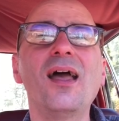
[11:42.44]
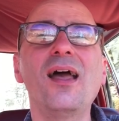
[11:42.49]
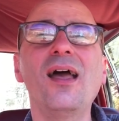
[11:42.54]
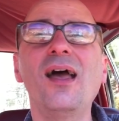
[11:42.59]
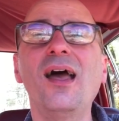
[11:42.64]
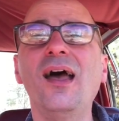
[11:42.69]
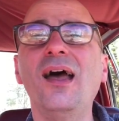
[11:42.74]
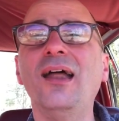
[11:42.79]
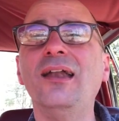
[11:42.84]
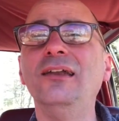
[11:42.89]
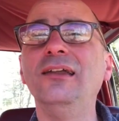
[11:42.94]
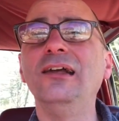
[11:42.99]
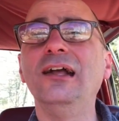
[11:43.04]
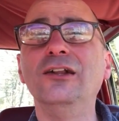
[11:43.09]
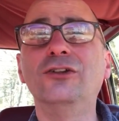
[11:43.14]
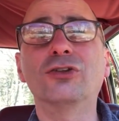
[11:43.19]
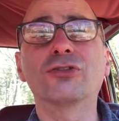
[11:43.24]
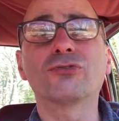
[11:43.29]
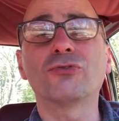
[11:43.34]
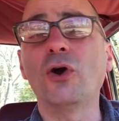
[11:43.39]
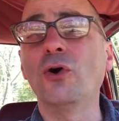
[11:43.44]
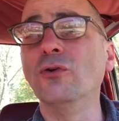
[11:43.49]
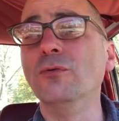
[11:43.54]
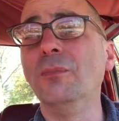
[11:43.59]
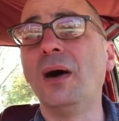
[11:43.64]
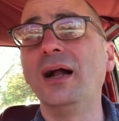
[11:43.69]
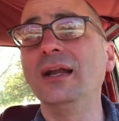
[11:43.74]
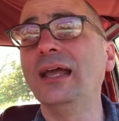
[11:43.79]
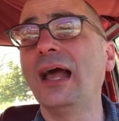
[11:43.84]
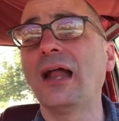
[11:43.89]
and it's throwing
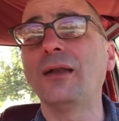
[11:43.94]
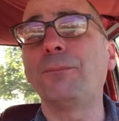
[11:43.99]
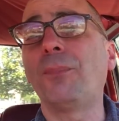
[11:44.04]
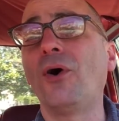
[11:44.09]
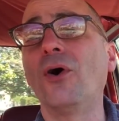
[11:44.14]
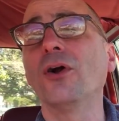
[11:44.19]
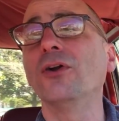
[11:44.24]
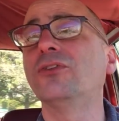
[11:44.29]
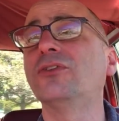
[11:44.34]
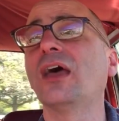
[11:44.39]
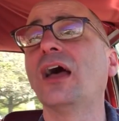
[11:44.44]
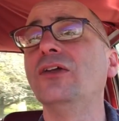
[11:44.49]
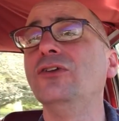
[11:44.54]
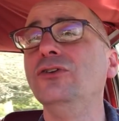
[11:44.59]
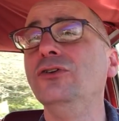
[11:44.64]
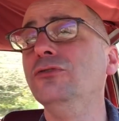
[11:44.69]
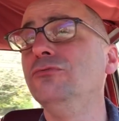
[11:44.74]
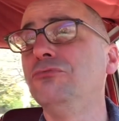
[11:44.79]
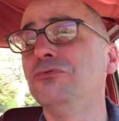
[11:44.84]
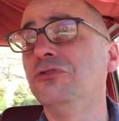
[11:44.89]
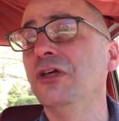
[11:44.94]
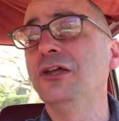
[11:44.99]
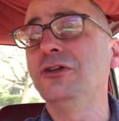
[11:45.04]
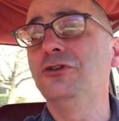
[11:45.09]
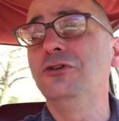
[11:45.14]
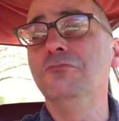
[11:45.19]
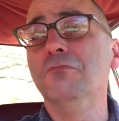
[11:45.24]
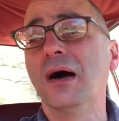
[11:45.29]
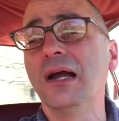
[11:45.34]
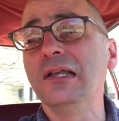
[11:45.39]
money at parts that you
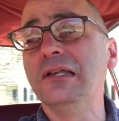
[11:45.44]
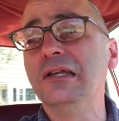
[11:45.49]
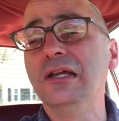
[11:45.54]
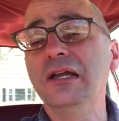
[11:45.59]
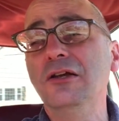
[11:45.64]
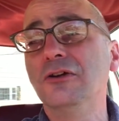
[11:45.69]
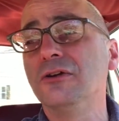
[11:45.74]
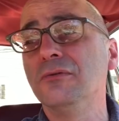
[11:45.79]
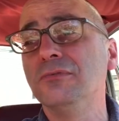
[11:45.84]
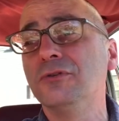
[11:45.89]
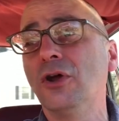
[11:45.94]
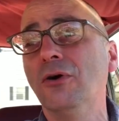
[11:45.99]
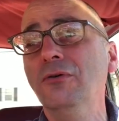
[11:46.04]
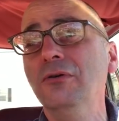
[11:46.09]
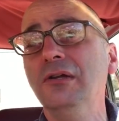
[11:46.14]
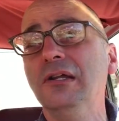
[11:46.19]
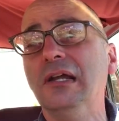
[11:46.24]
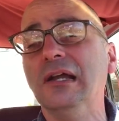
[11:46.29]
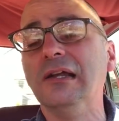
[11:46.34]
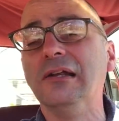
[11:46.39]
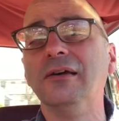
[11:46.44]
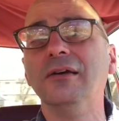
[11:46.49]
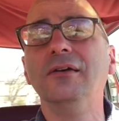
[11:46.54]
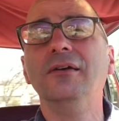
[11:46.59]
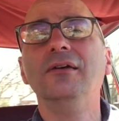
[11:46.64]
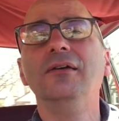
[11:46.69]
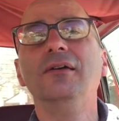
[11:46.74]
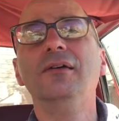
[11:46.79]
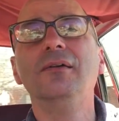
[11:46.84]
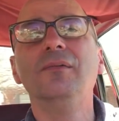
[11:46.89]
think you might need or don't need.
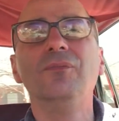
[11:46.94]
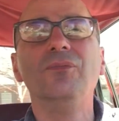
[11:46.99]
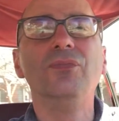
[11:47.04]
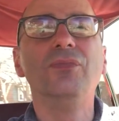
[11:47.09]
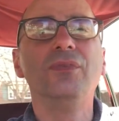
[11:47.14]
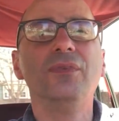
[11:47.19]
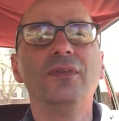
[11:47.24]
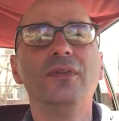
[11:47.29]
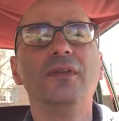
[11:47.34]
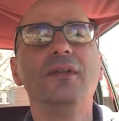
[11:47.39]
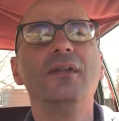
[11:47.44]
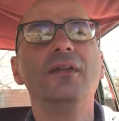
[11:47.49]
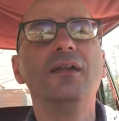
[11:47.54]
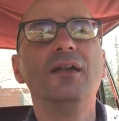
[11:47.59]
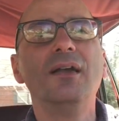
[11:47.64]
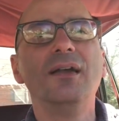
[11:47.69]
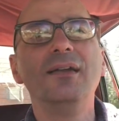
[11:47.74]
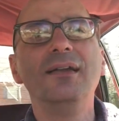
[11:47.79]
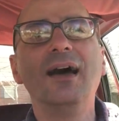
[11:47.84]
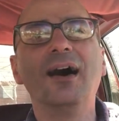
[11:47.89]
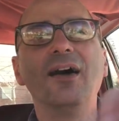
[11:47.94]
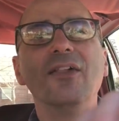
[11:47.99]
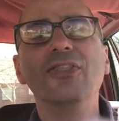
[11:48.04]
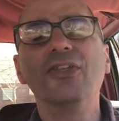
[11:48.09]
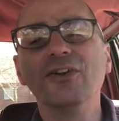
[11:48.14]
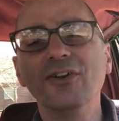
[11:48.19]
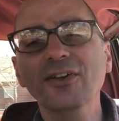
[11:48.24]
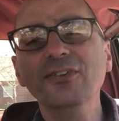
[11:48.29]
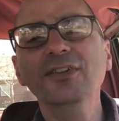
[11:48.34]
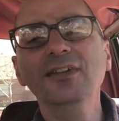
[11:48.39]
Now,
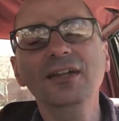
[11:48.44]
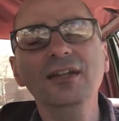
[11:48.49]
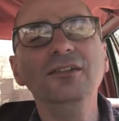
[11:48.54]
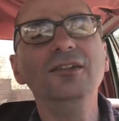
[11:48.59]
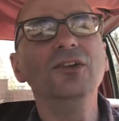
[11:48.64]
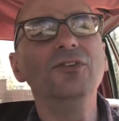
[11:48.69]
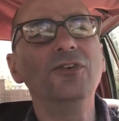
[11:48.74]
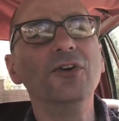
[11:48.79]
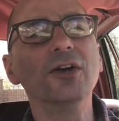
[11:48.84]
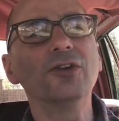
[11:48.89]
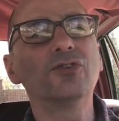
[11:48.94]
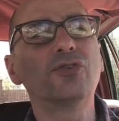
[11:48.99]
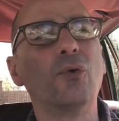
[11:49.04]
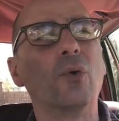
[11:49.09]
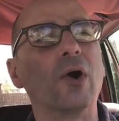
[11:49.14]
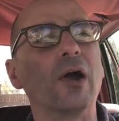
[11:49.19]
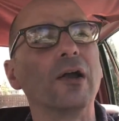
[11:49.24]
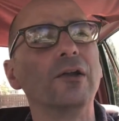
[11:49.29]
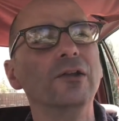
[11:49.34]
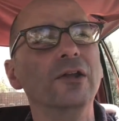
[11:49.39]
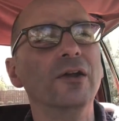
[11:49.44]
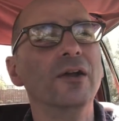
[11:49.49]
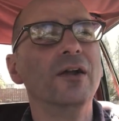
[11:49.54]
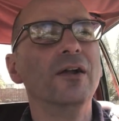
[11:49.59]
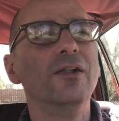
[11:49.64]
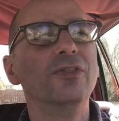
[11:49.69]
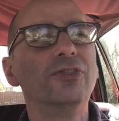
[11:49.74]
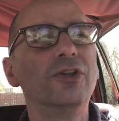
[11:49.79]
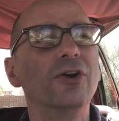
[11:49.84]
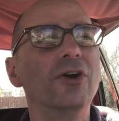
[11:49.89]
there is an easy fix for it.
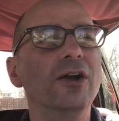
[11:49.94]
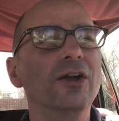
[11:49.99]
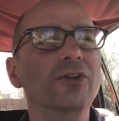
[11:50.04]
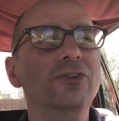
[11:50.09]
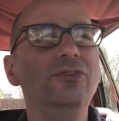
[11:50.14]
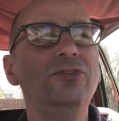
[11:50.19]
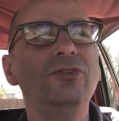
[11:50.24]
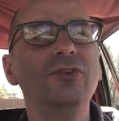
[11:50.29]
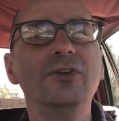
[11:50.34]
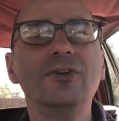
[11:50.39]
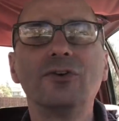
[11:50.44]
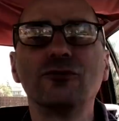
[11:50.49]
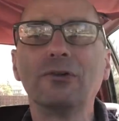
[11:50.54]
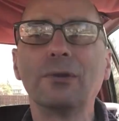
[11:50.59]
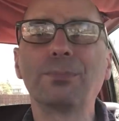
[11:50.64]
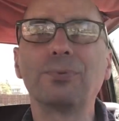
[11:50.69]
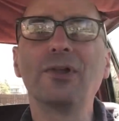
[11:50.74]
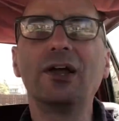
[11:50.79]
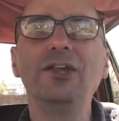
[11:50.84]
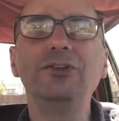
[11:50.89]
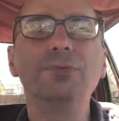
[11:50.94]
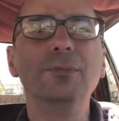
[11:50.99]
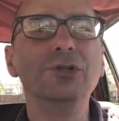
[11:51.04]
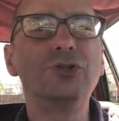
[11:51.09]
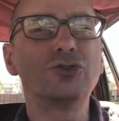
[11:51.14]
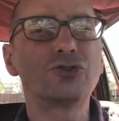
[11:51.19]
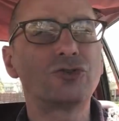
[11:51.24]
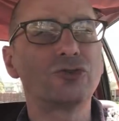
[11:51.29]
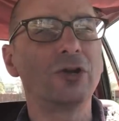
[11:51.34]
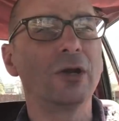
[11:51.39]
There is replacement
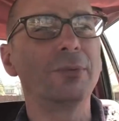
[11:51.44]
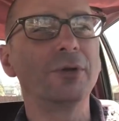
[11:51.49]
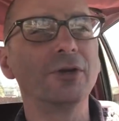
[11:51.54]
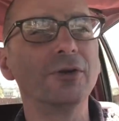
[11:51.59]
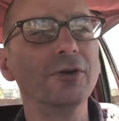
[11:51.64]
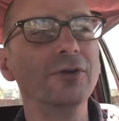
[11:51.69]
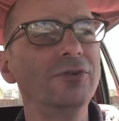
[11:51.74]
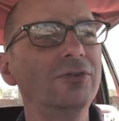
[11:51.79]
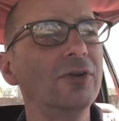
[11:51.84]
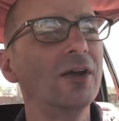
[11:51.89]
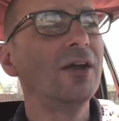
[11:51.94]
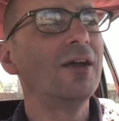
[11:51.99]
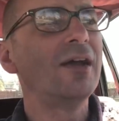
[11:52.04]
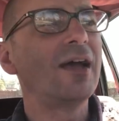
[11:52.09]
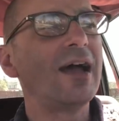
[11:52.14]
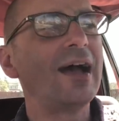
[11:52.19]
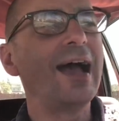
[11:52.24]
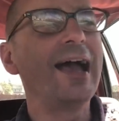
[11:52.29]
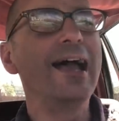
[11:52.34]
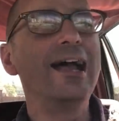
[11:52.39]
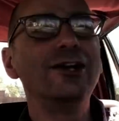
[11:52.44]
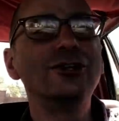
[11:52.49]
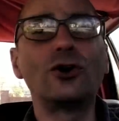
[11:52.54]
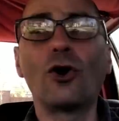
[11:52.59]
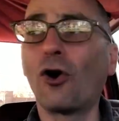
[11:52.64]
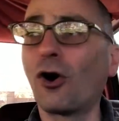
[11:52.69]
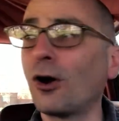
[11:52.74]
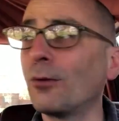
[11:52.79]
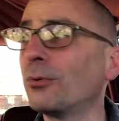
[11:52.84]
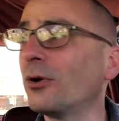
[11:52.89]
distributors and
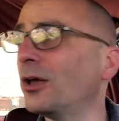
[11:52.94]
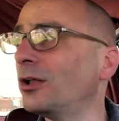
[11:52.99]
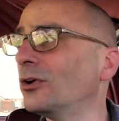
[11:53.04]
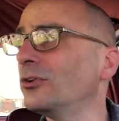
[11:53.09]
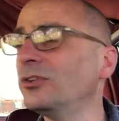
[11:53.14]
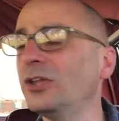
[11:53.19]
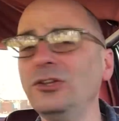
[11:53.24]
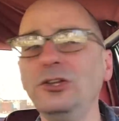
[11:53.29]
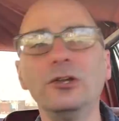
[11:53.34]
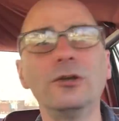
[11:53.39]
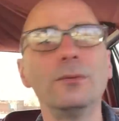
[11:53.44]
carburetors that you